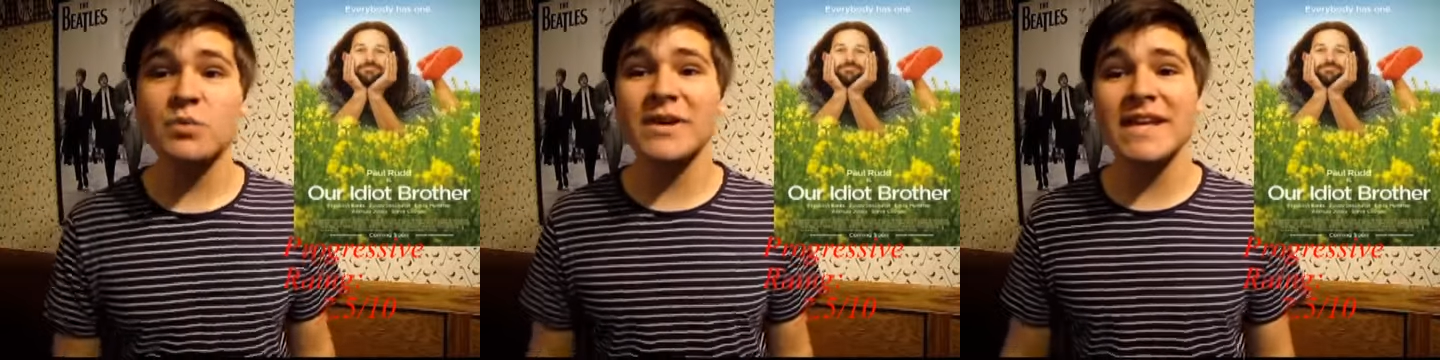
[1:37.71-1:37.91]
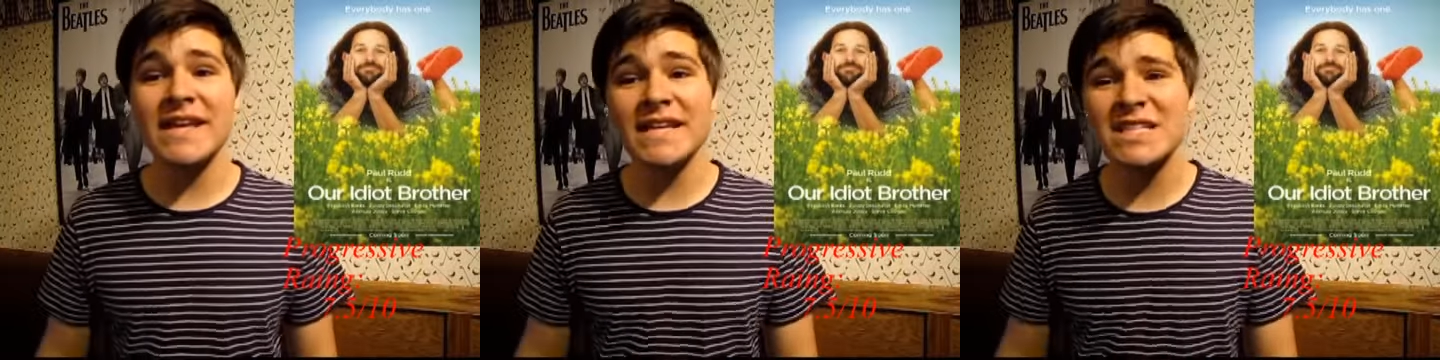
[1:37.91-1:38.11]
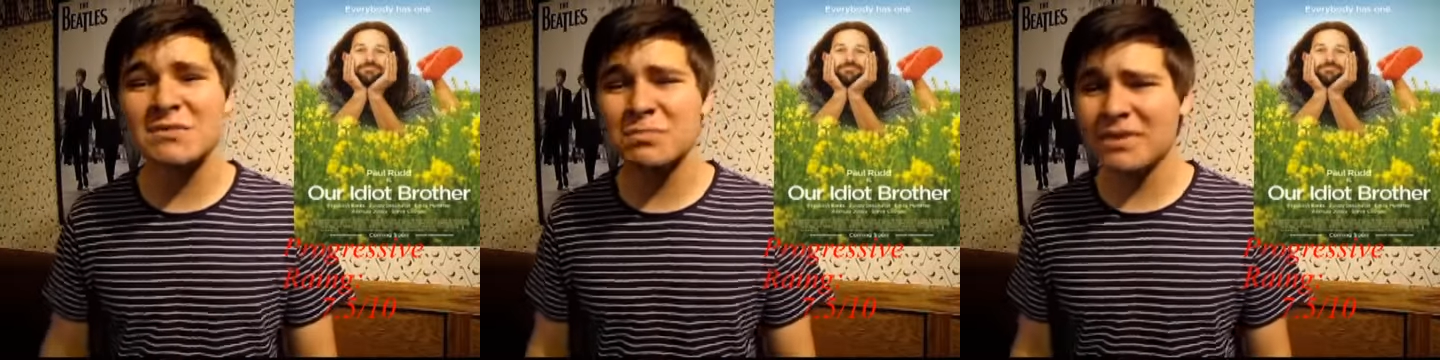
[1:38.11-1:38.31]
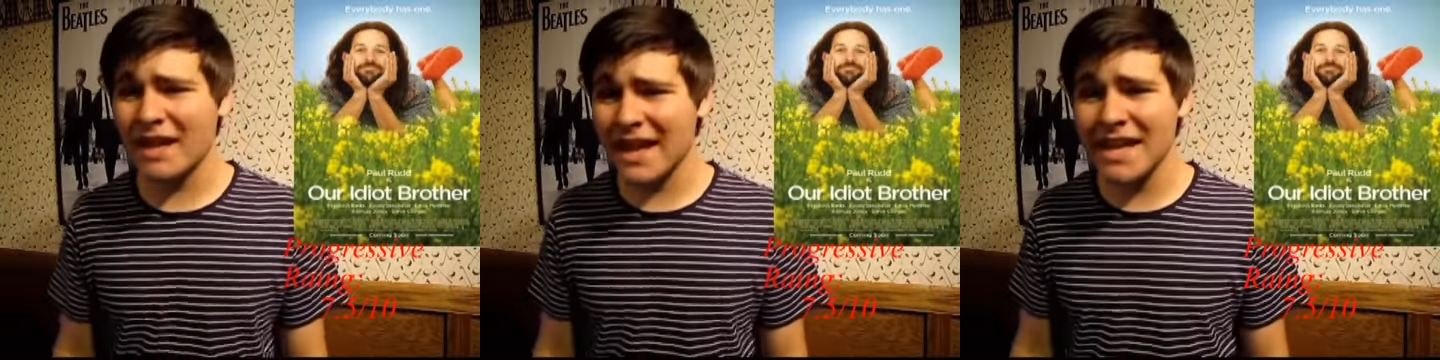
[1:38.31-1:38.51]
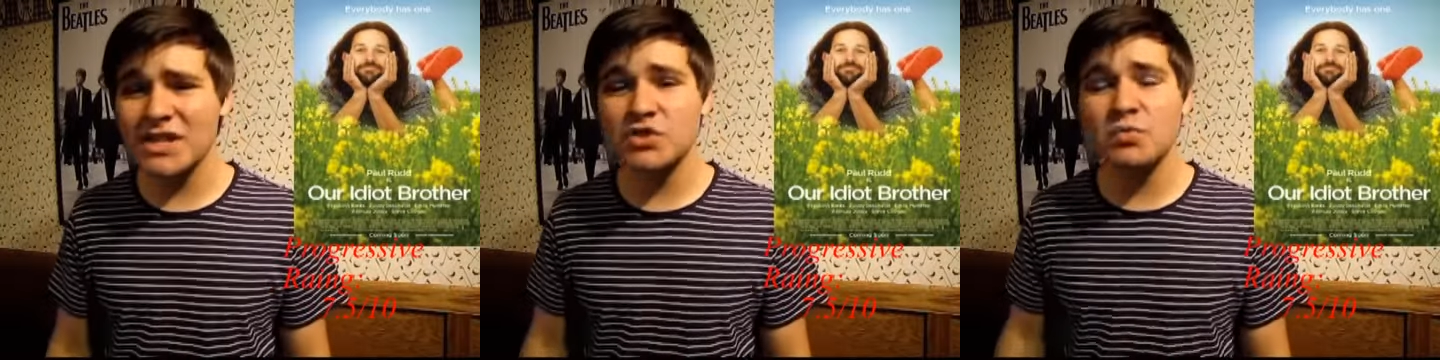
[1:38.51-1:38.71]
when he
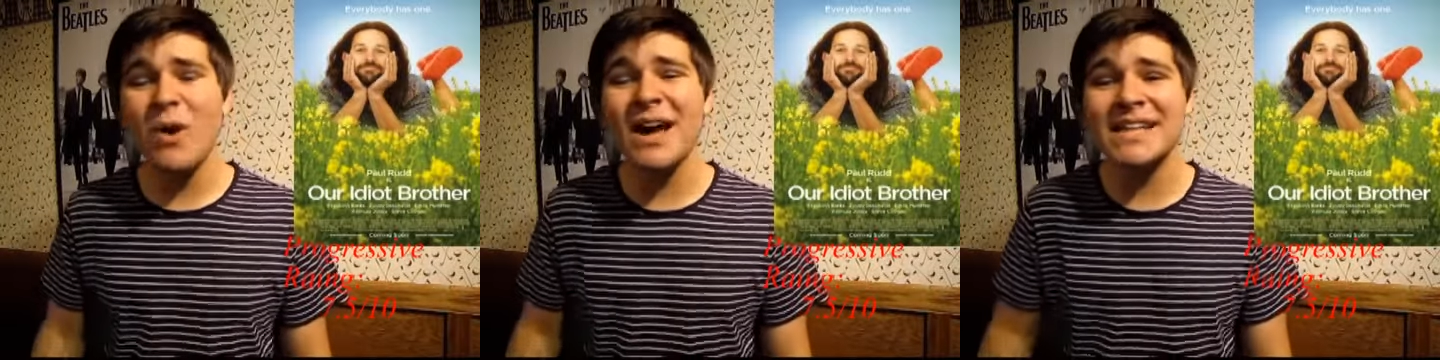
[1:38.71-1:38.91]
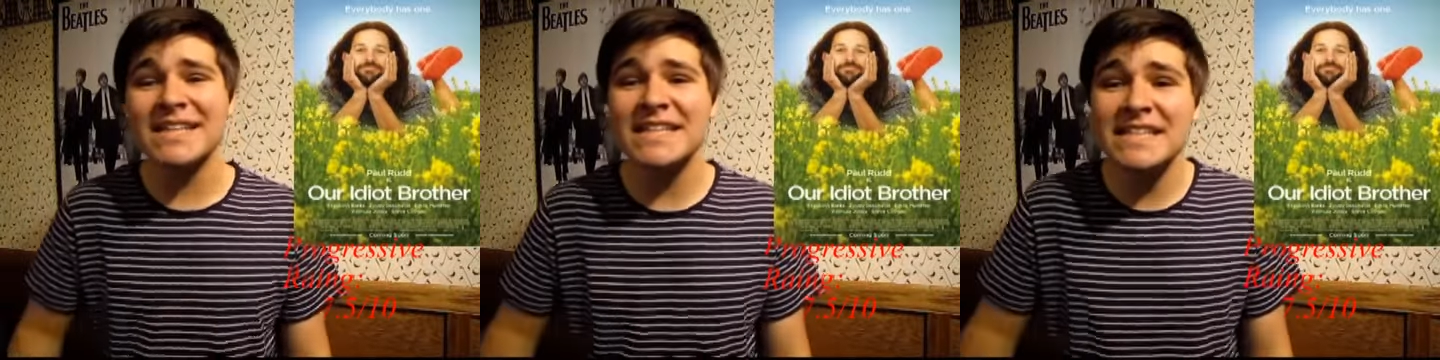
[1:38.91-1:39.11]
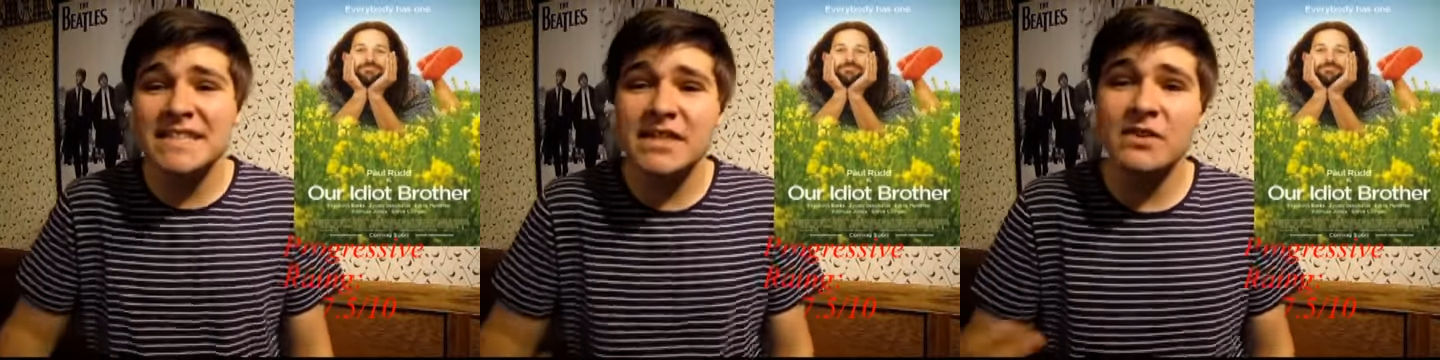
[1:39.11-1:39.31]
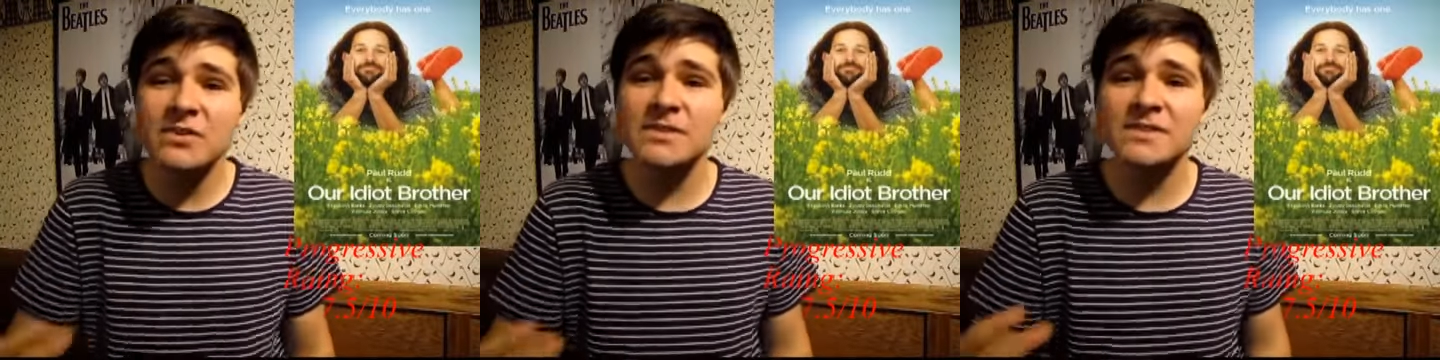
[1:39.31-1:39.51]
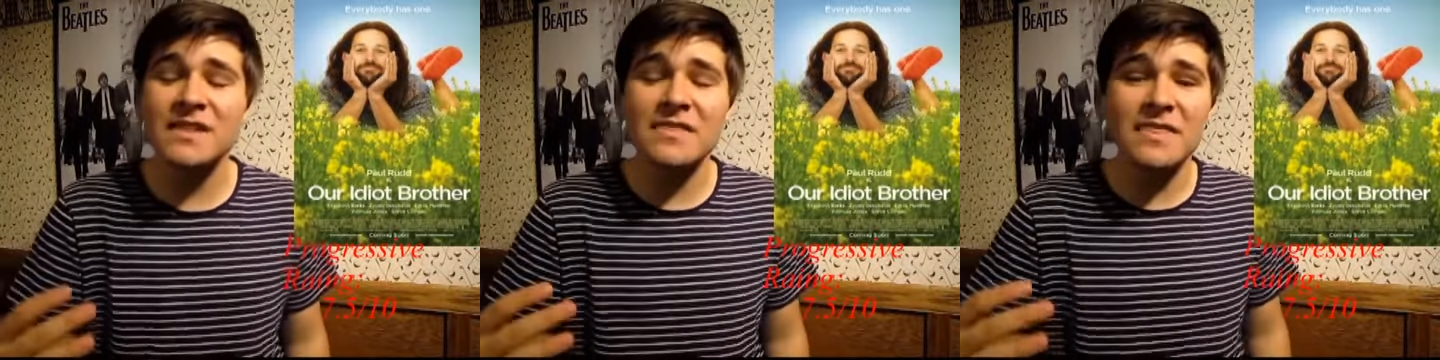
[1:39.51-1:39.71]
explains why he
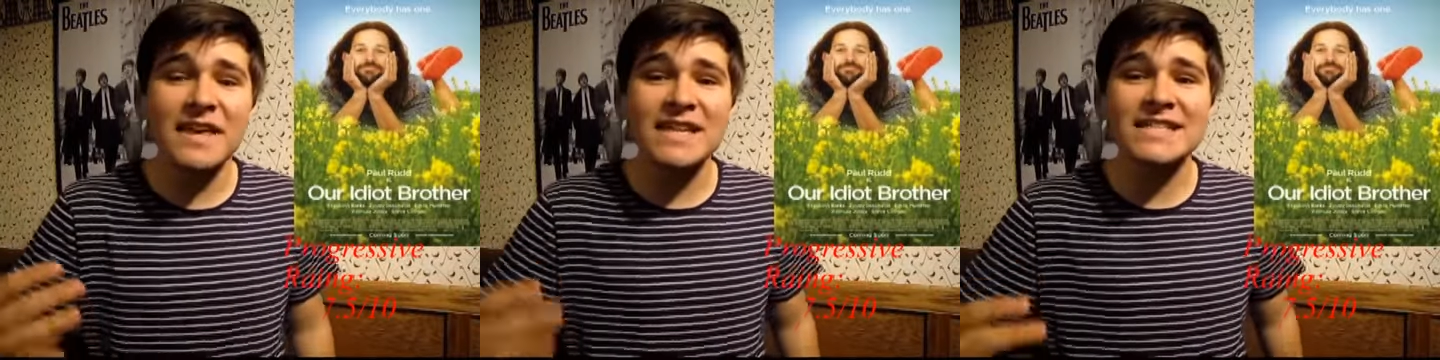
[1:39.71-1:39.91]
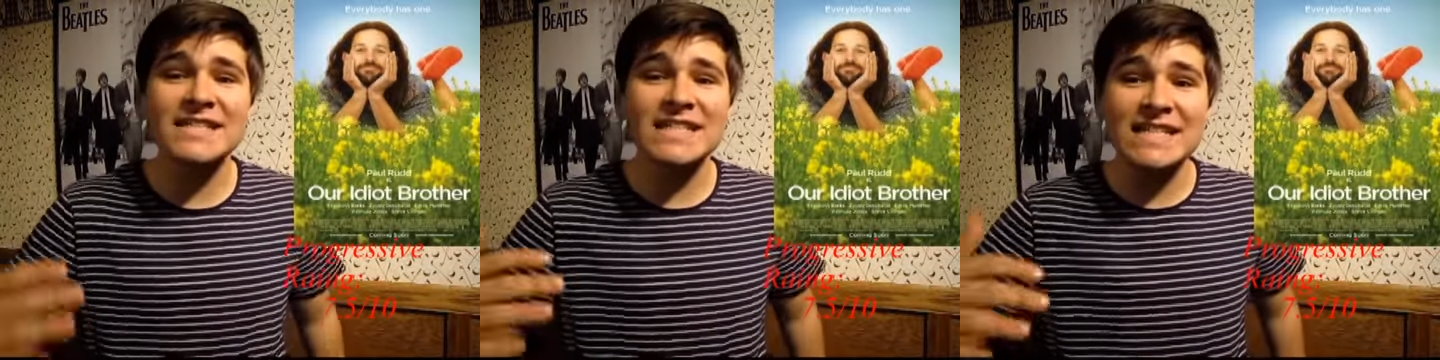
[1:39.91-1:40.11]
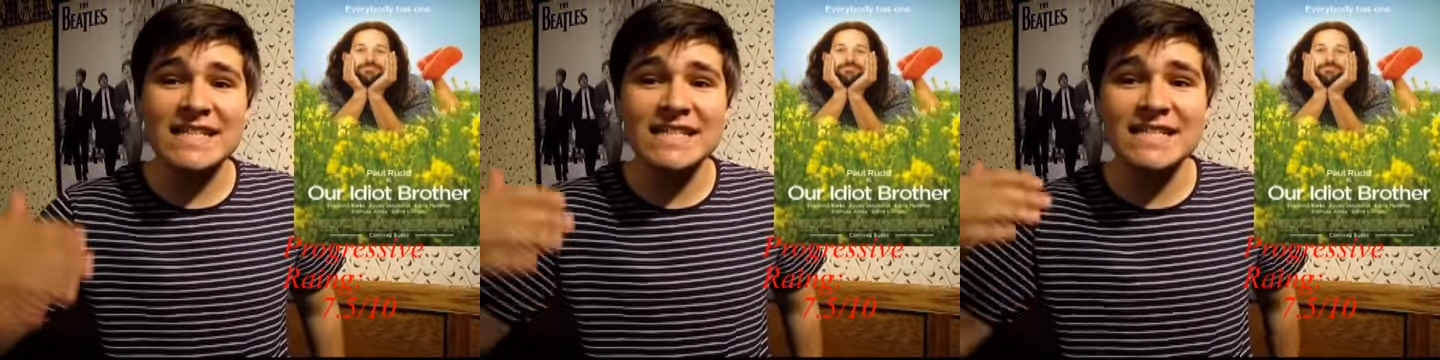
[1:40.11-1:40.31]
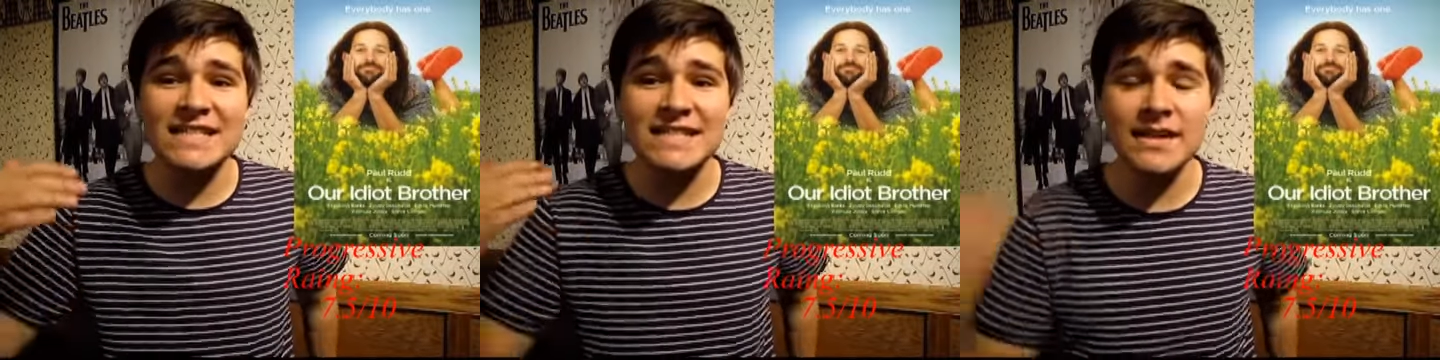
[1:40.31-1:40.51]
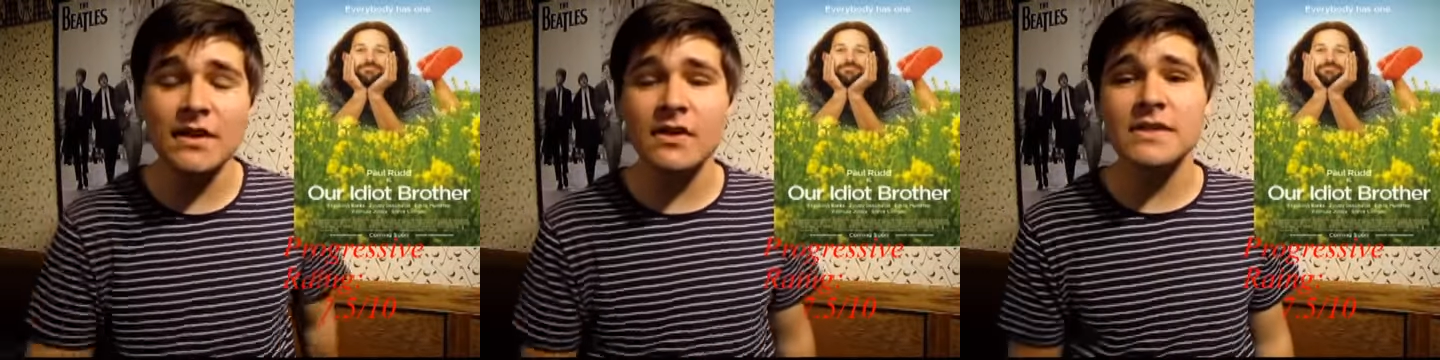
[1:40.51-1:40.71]
does the things he
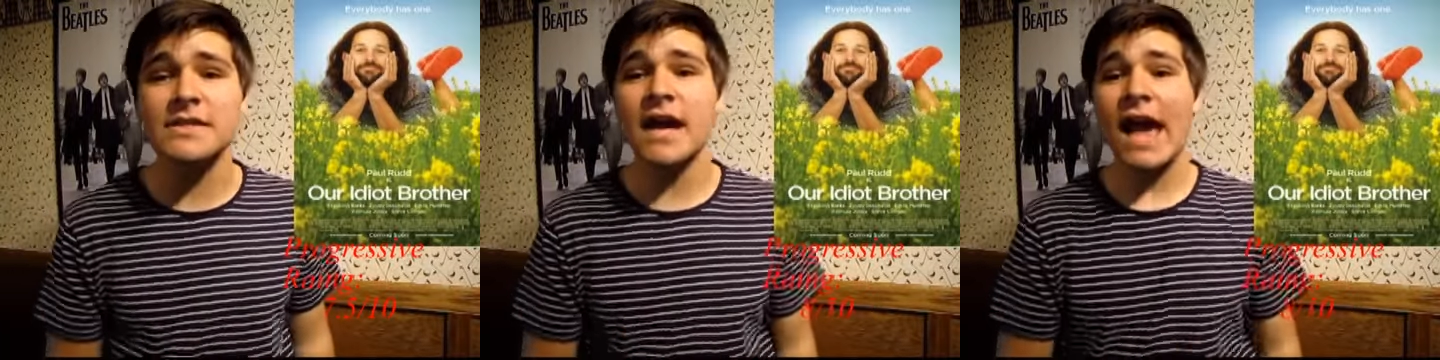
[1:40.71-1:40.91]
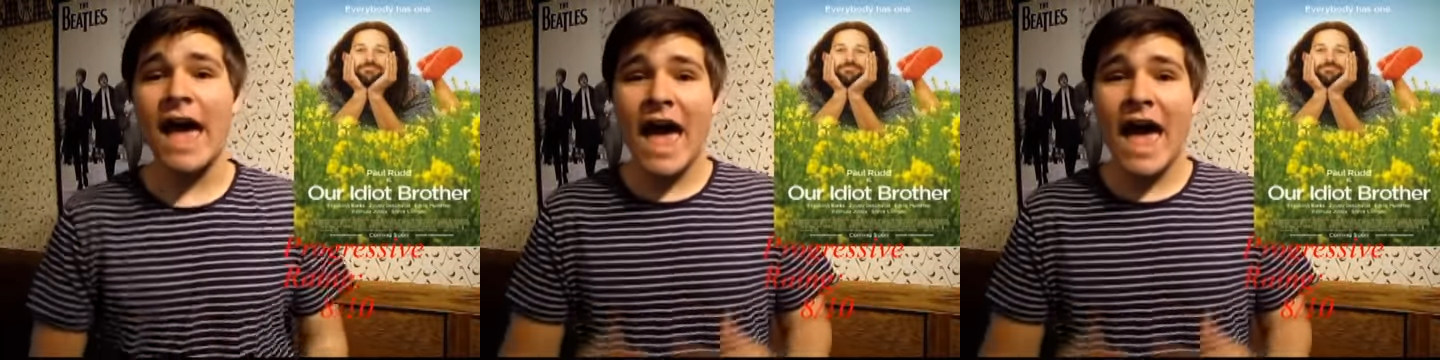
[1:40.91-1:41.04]
does,